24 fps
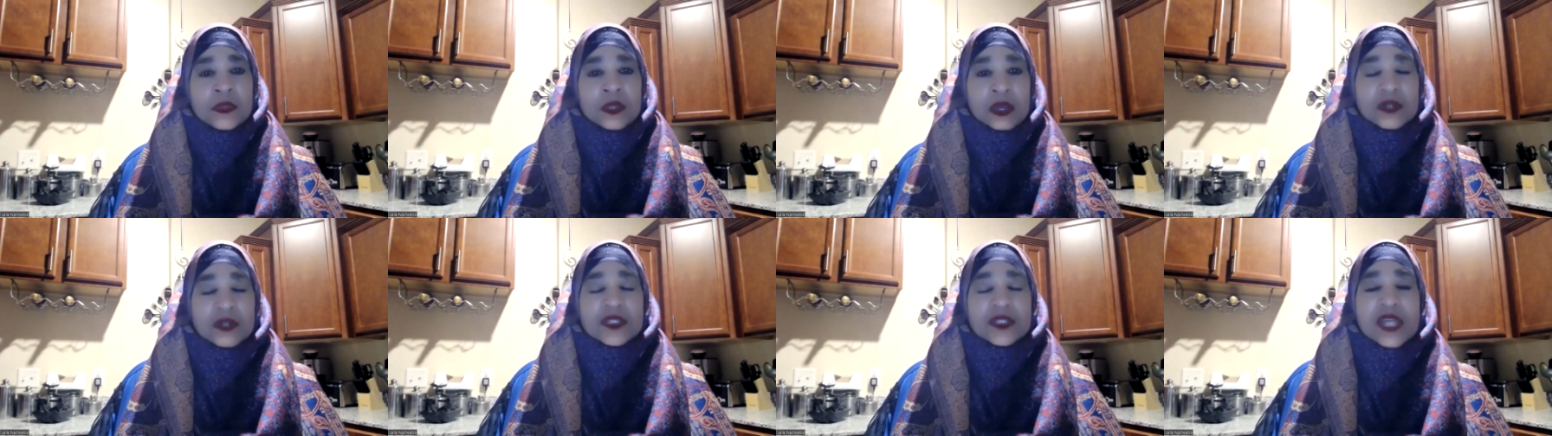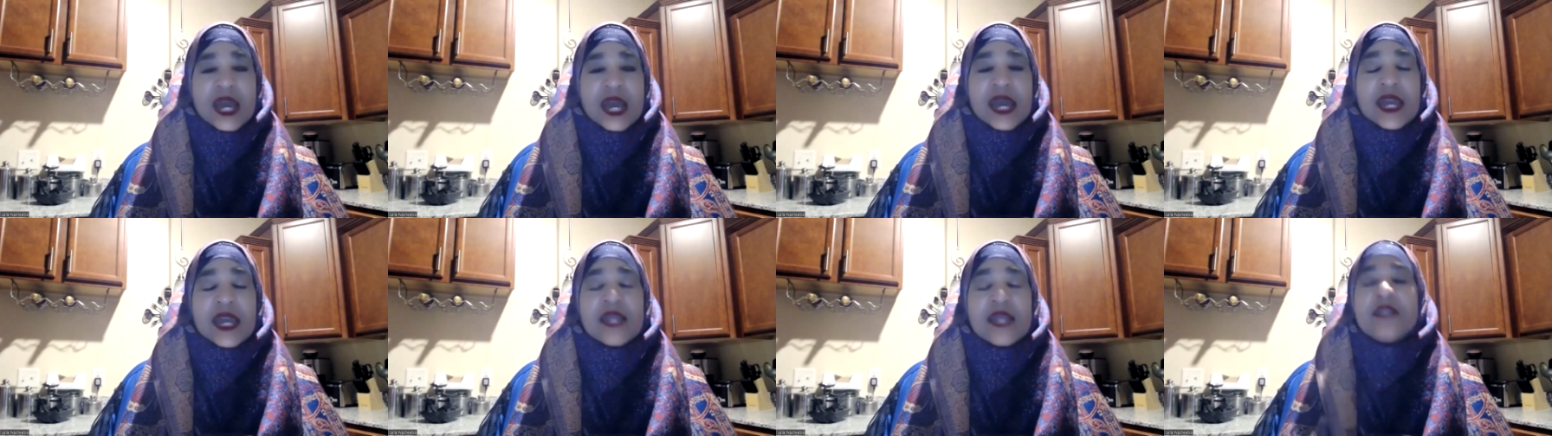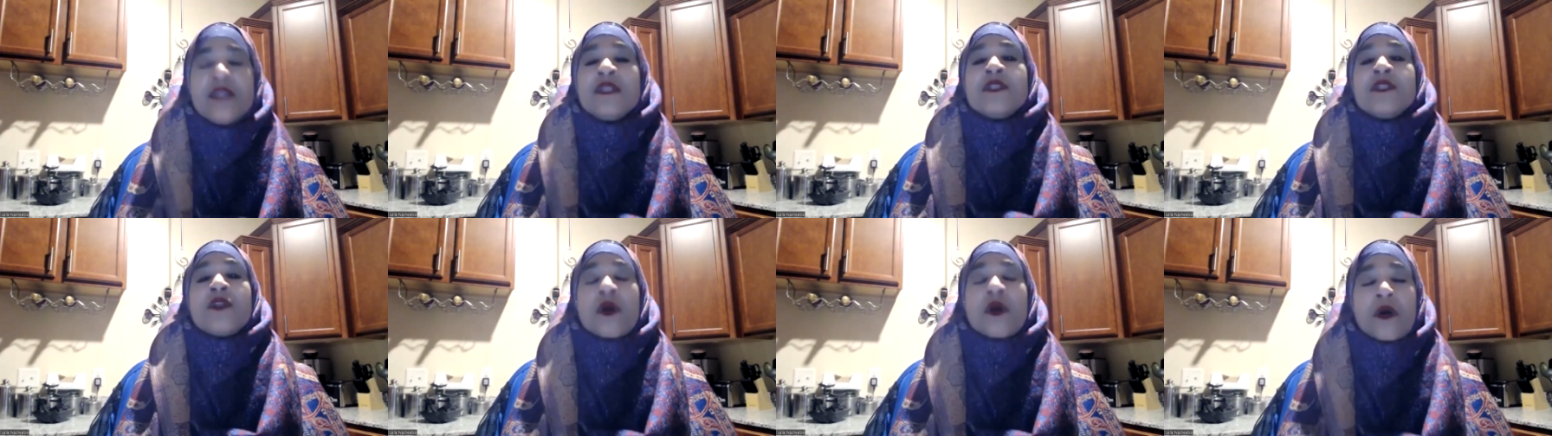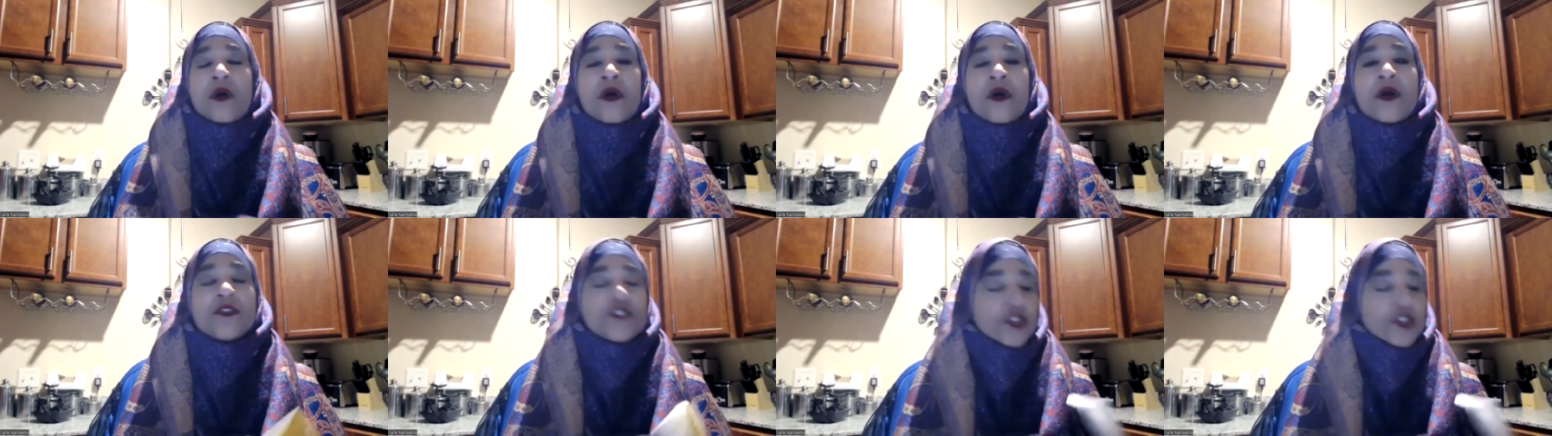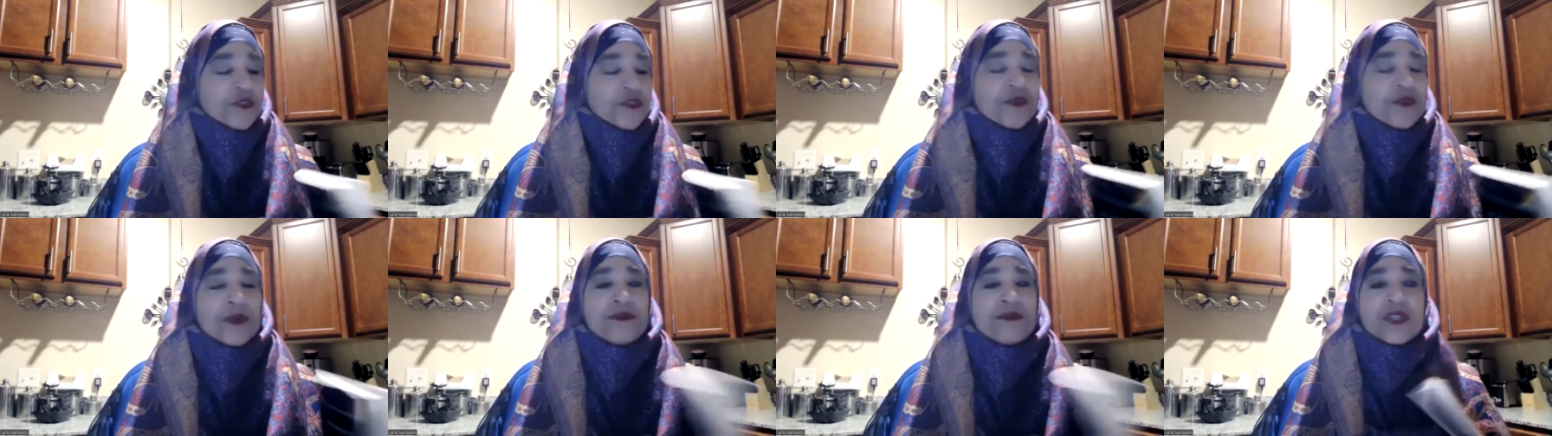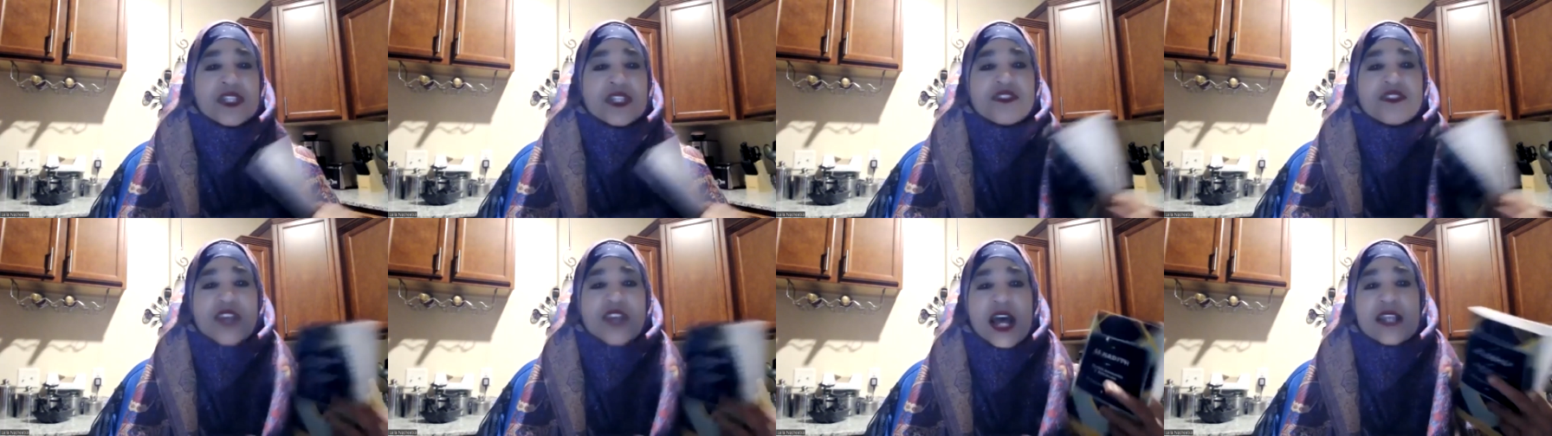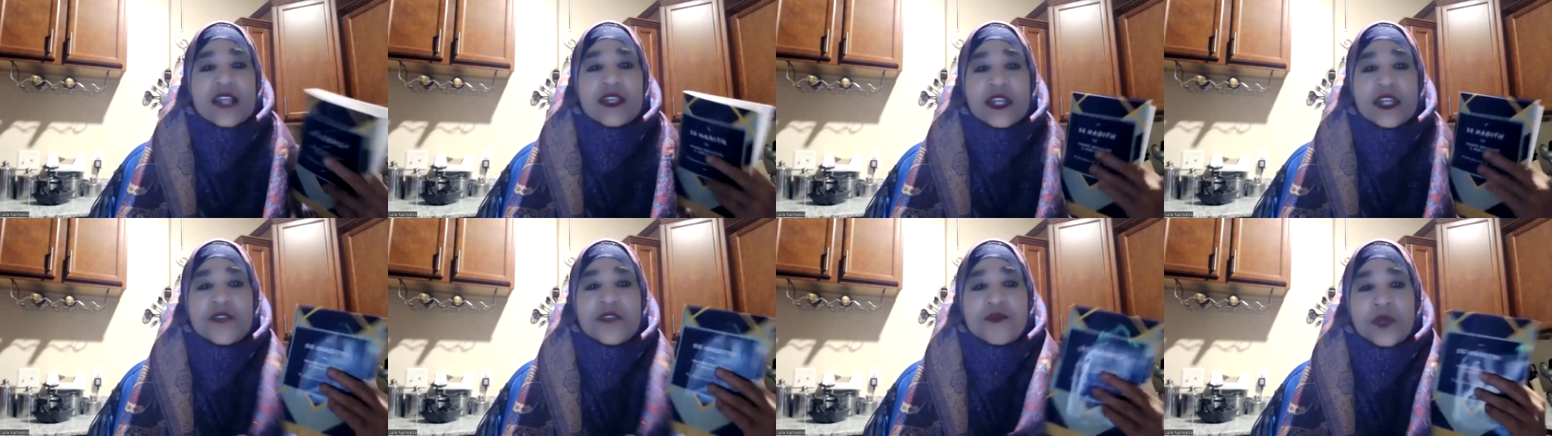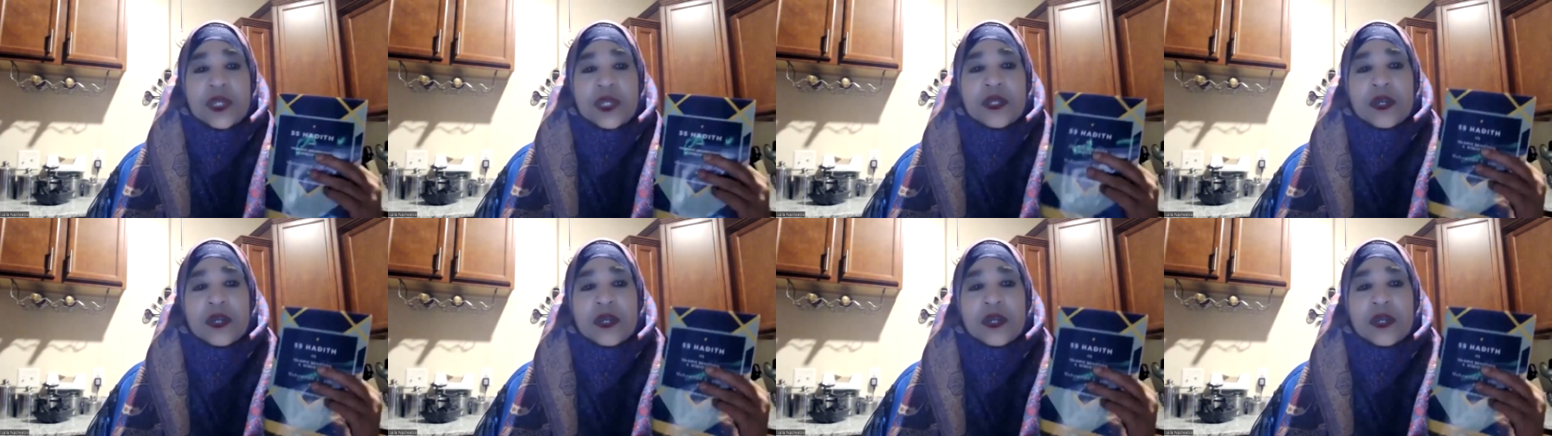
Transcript: Okay. Also, from this hadith, we